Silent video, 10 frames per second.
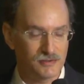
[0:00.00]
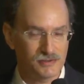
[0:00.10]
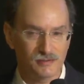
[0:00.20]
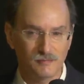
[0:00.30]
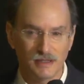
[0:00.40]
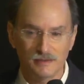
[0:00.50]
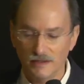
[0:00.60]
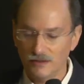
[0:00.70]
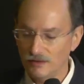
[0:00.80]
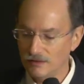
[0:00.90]
Nelson
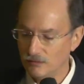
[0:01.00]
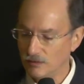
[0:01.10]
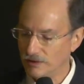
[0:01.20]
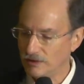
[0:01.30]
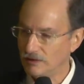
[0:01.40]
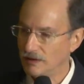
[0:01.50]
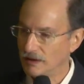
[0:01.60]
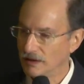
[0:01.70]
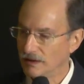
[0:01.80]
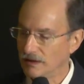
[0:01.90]
Mandela where
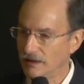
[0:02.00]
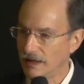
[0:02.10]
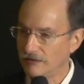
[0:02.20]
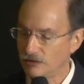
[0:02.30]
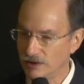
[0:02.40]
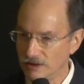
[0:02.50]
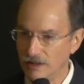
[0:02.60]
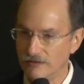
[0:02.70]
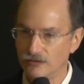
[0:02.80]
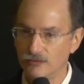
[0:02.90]
uh, after he
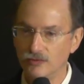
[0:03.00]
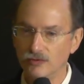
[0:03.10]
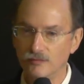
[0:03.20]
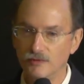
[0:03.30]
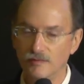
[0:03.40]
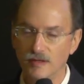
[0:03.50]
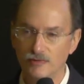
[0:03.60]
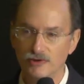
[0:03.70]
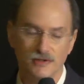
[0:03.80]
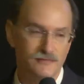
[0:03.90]
left the room, the
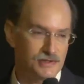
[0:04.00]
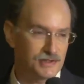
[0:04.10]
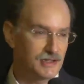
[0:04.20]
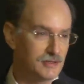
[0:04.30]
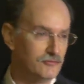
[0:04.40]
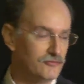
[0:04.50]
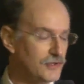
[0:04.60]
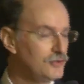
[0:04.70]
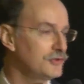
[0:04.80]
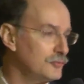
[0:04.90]
members of his team
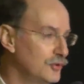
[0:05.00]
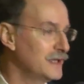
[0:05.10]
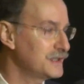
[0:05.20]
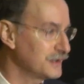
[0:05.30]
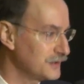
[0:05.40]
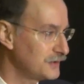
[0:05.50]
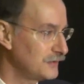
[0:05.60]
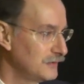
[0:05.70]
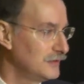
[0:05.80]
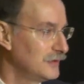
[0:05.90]
felt the presence
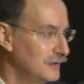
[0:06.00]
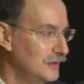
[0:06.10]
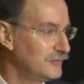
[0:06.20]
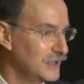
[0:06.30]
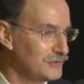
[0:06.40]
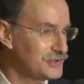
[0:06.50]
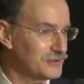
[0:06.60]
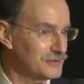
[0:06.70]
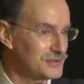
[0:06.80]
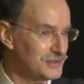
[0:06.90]
of
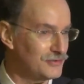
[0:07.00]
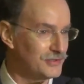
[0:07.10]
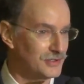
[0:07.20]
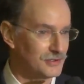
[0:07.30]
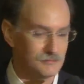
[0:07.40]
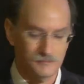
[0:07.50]
Nelson still there.